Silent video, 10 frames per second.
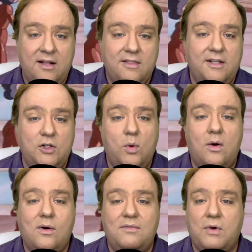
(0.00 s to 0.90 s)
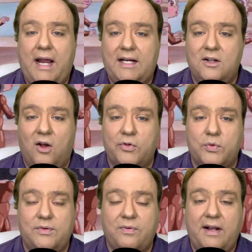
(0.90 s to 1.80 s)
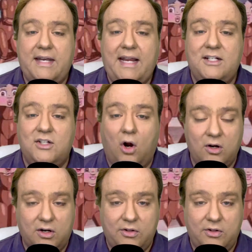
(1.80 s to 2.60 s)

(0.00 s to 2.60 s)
the duo of ragdolls would front a dark,